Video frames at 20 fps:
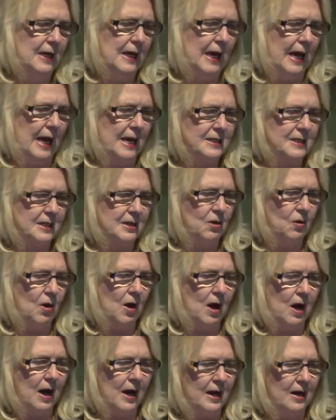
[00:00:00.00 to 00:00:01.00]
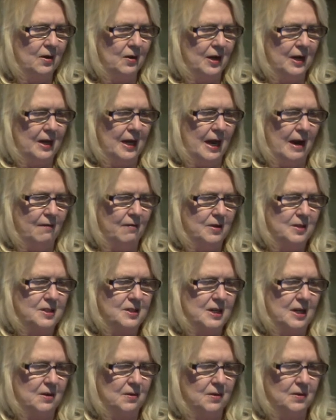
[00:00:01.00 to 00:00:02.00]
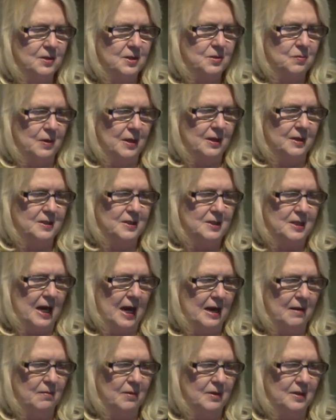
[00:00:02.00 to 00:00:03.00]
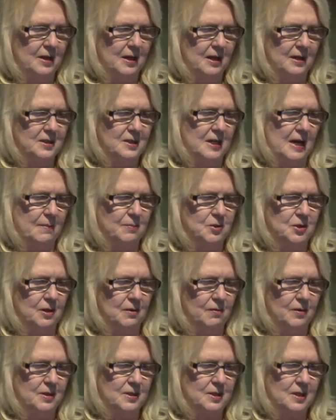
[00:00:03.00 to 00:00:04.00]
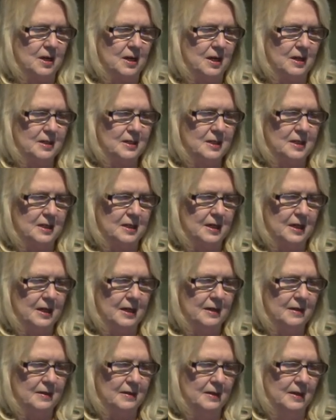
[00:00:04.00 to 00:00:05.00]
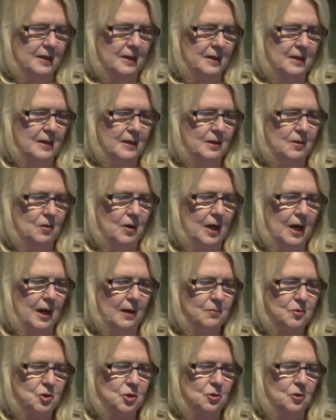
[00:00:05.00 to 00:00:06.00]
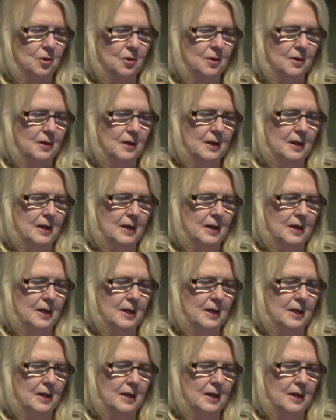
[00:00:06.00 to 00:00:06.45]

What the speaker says: as in Ohio, in every single swing state with the exception of Wisconsin and New Hampshire,